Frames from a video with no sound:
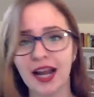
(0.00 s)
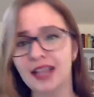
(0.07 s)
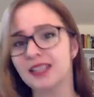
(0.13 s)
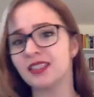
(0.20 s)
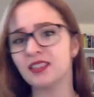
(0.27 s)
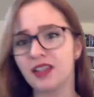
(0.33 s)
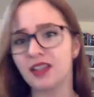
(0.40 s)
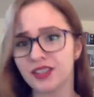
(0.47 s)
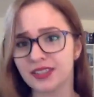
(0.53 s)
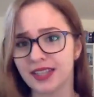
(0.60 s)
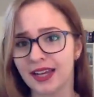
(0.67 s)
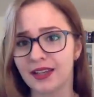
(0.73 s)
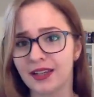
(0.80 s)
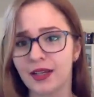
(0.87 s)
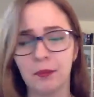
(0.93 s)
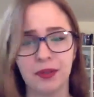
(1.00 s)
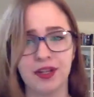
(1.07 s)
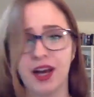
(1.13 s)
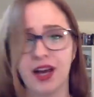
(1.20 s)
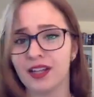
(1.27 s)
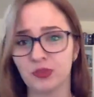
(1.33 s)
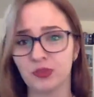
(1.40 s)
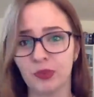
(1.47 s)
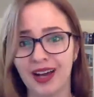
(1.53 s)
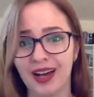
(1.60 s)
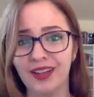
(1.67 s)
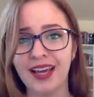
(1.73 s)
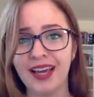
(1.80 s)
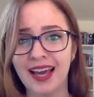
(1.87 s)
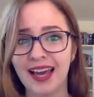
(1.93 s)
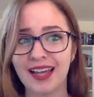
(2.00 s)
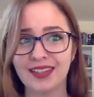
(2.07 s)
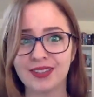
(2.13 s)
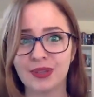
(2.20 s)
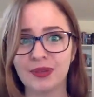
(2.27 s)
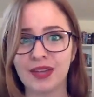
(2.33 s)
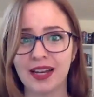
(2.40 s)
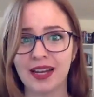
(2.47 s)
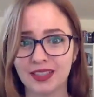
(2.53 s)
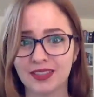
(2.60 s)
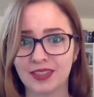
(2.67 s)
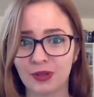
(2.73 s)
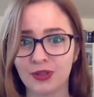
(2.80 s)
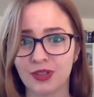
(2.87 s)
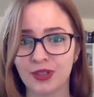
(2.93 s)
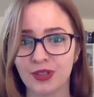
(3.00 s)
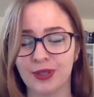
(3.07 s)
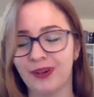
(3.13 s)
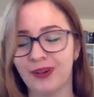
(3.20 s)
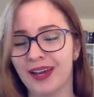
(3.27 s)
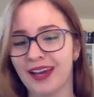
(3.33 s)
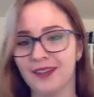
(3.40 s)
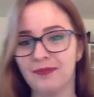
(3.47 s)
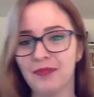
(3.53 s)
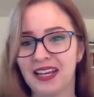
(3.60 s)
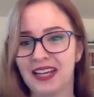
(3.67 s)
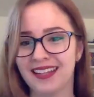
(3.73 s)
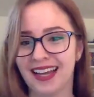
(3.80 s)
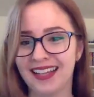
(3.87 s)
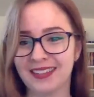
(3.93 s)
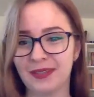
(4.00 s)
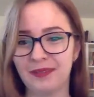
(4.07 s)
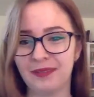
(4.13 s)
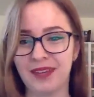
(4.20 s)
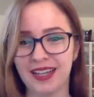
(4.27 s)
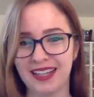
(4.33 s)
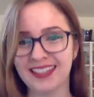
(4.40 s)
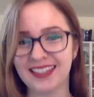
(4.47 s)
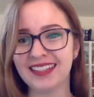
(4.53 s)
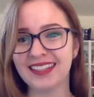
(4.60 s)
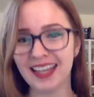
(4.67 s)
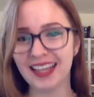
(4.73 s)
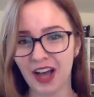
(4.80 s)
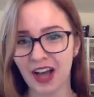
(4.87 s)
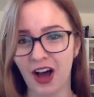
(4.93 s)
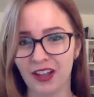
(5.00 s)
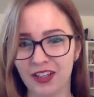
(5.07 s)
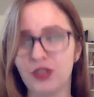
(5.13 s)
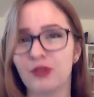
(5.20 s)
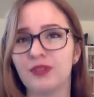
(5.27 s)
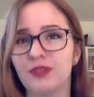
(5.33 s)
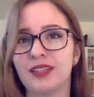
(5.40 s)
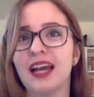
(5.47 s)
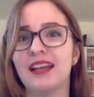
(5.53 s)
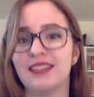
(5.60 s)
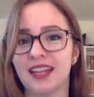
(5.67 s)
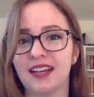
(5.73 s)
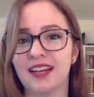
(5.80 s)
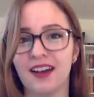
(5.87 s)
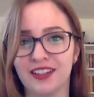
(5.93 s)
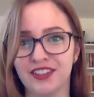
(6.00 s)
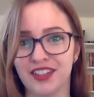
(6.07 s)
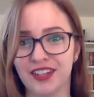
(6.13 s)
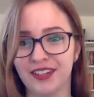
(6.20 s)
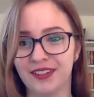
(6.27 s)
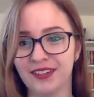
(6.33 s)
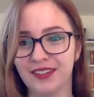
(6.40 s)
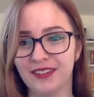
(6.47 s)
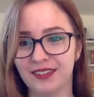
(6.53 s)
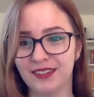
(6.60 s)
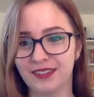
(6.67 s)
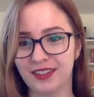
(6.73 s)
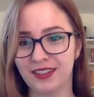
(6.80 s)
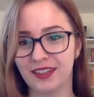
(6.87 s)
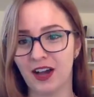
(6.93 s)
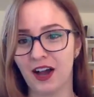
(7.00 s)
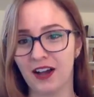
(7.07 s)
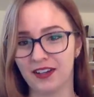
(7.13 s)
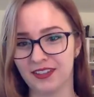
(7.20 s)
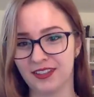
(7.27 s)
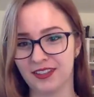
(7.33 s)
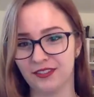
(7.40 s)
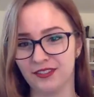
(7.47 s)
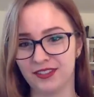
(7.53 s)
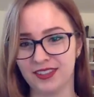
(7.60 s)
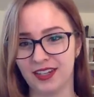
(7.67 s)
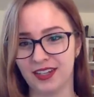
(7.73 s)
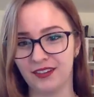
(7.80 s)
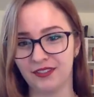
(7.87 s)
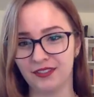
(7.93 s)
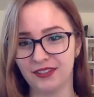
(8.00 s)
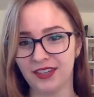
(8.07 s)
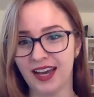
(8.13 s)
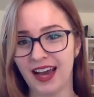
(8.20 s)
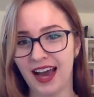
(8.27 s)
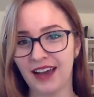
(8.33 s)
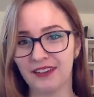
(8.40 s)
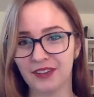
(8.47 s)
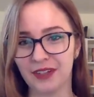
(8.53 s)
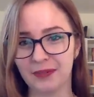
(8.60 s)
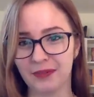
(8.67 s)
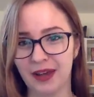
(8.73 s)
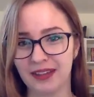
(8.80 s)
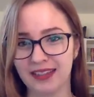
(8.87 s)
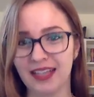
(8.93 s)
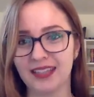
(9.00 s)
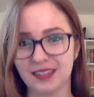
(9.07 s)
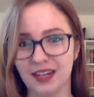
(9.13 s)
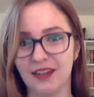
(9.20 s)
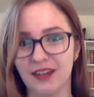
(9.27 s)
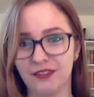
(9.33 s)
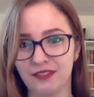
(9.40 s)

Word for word: I still understand it, but not as well. And so that is so true. And that's is that psychology? No, yeah, psychology. The cognitive stuff. Yeah, I learned about that stuff.